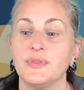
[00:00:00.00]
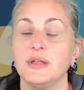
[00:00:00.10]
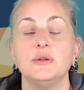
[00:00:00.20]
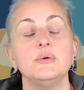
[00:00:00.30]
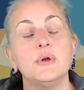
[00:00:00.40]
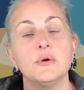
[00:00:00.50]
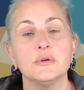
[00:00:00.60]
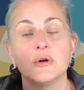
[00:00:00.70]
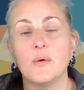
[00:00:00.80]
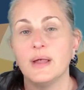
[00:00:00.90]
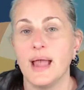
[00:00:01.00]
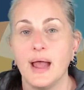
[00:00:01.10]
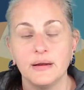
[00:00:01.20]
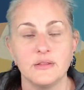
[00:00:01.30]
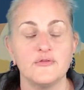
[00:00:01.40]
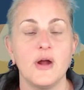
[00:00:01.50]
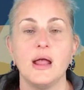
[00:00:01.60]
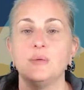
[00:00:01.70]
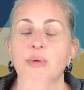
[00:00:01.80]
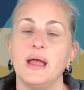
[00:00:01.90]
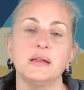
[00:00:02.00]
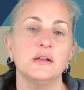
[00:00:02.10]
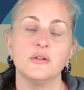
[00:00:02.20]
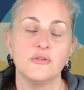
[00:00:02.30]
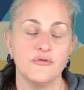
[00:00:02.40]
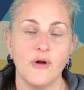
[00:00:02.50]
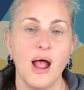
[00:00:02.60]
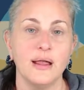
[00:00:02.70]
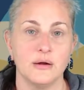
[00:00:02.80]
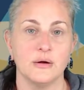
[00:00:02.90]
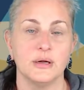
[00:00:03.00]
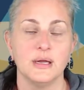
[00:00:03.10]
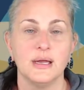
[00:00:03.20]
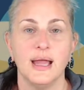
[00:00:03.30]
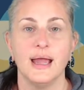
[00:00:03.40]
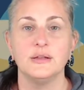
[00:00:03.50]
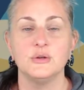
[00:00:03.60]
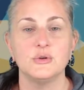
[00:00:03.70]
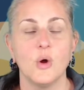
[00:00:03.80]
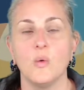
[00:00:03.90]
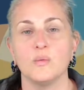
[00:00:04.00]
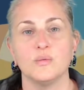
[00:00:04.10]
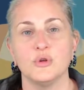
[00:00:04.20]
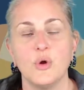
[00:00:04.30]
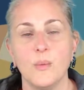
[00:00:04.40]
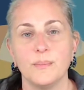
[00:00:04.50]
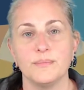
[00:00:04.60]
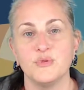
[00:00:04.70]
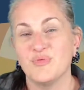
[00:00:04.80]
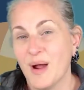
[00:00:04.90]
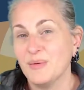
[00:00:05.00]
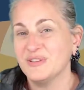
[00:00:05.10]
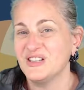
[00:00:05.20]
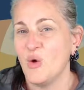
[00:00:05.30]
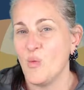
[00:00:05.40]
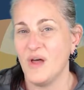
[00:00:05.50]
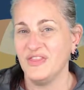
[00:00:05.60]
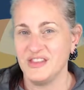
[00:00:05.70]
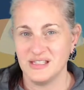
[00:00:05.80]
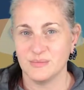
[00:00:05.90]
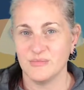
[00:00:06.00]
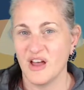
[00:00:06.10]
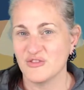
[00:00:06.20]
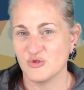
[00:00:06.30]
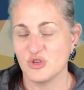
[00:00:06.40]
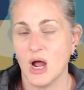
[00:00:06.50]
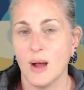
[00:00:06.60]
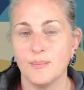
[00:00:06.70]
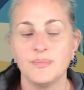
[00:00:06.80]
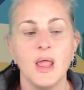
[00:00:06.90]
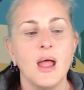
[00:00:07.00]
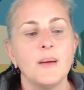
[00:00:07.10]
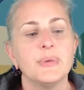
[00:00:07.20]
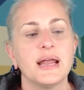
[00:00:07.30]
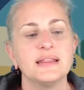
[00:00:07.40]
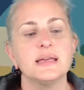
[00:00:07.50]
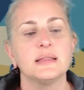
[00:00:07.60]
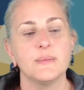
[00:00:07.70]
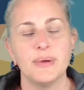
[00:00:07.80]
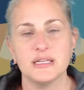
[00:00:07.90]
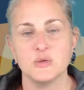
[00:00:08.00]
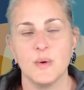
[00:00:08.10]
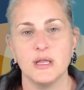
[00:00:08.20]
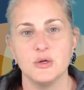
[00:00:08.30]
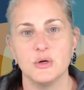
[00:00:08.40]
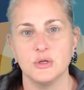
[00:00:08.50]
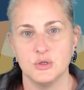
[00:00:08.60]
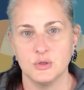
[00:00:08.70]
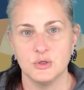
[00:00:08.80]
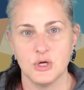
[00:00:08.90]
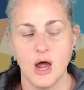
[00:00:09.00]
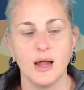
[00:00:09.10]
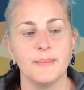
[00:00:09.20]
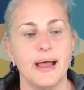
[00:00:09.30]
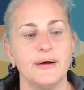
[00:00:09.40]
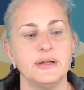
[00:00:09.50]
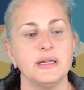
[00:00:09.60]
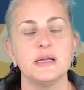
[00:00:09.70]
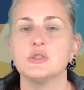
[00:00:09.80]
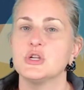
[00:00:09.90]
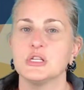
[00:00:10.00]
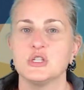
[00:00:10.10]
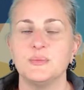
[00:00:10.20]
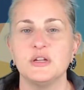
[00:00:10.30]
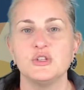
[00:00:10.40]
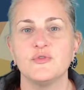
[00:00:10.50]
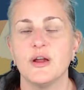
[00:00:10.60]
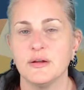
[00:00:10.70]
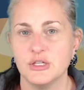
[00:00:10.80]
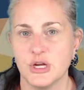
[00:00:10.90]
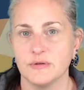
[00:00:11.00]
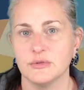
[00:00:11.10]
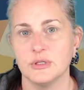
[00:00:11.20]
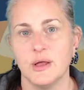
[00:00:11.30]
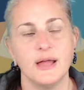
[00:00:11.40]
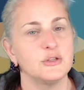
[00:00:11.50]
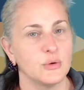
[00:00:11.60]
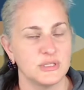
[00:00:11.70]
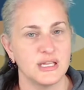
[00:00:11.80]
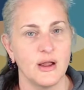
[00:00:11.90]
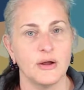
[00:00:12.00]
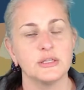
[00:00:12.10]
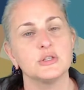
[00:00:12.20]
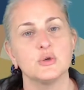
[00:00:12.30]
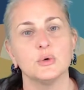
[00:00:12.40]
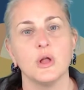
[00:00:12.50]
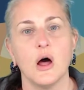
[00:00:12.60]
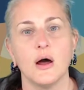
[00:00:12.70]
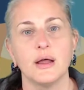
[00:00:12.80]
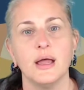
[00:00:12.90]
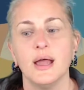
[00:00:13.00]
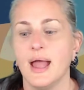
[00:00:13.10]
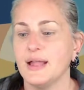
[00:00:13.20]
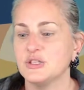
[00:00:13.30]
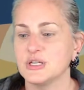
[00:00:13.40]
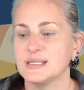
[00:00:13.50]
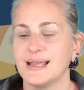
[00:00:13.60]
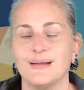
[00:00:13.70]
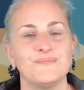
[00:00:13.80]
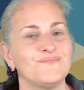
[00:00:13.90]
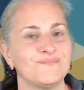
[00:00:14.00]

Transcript: Then you're going out of the frying pan into the fryer. And you probably don't want this other job. But I think the best way you can talk about it is just to be very general and don't stay on it too long. And just say,